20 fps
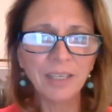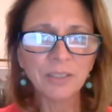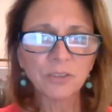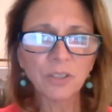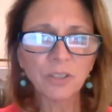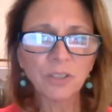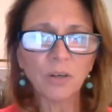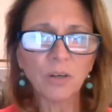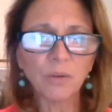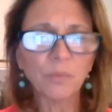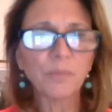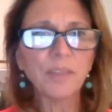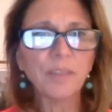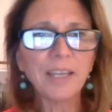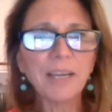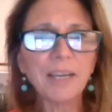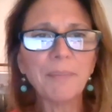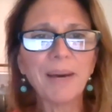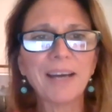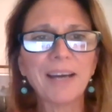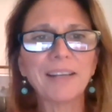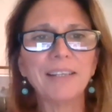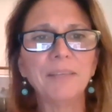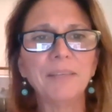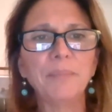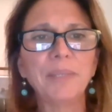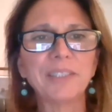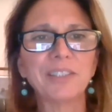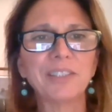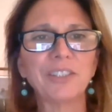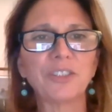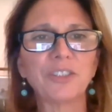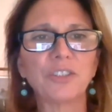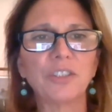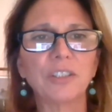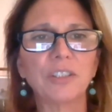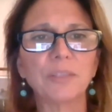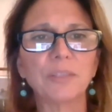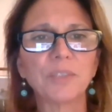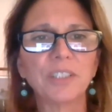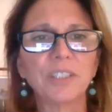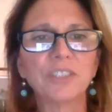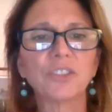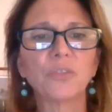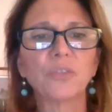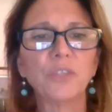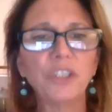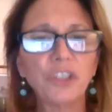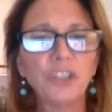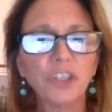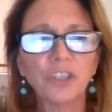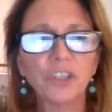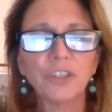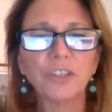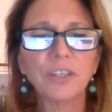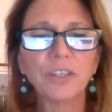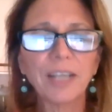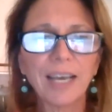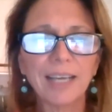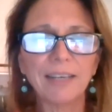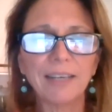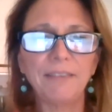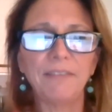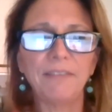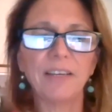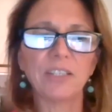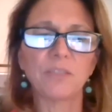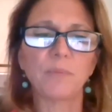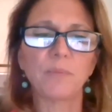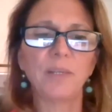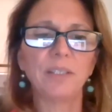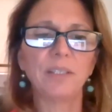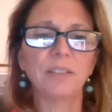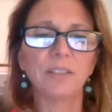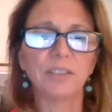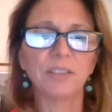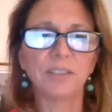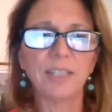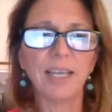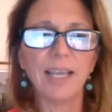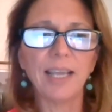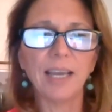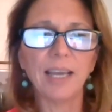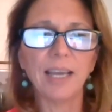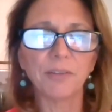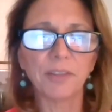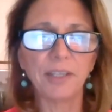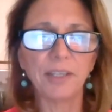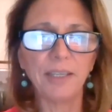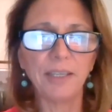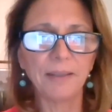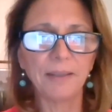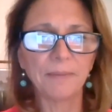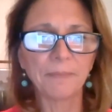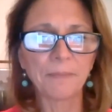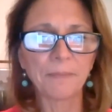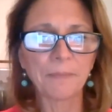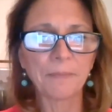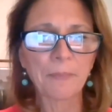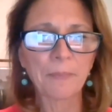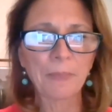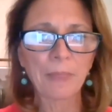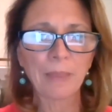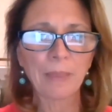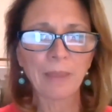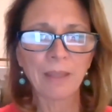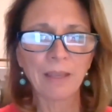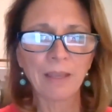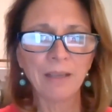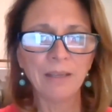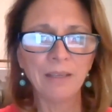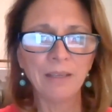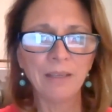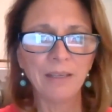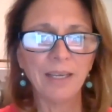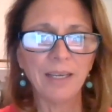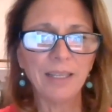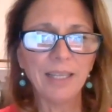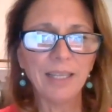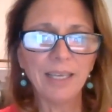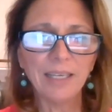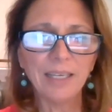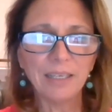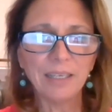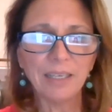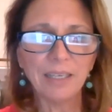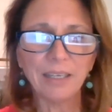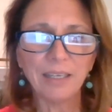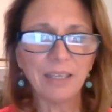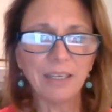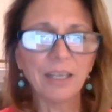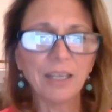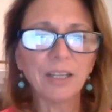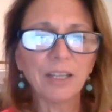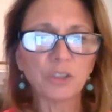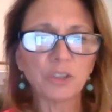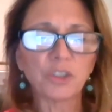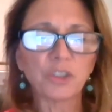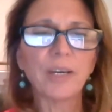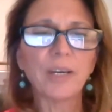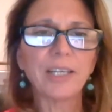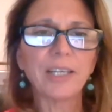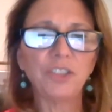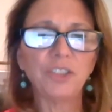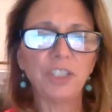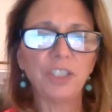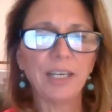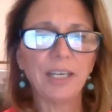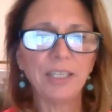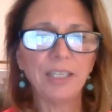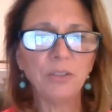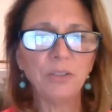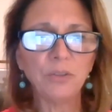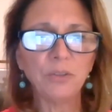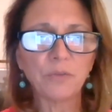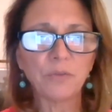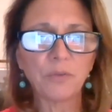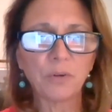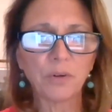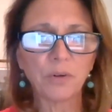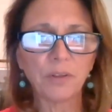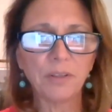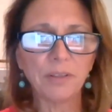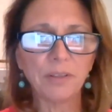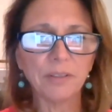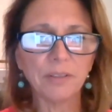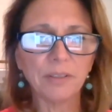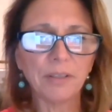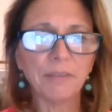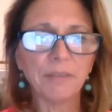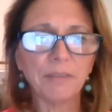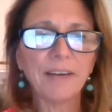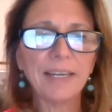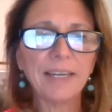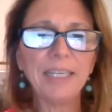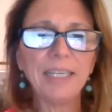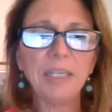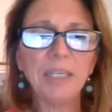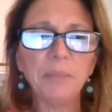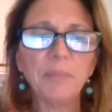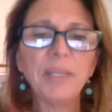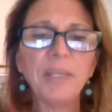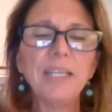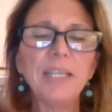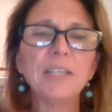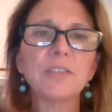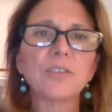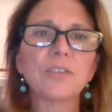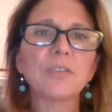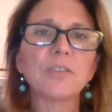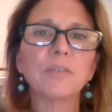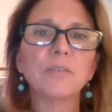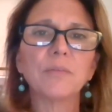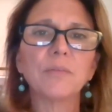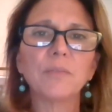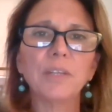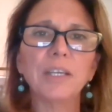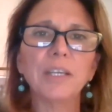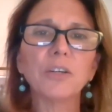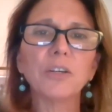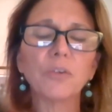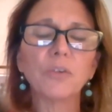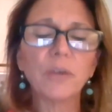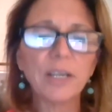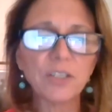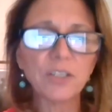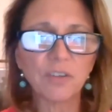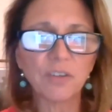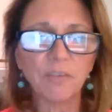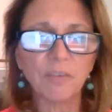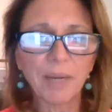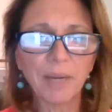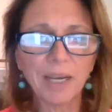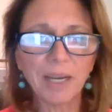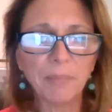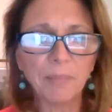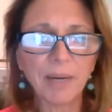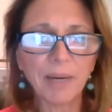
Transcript: So think about it in business terms. It's a return on investment to stay healthy. And then uh, another strategy I used for the, the finding peace, the integration of mind,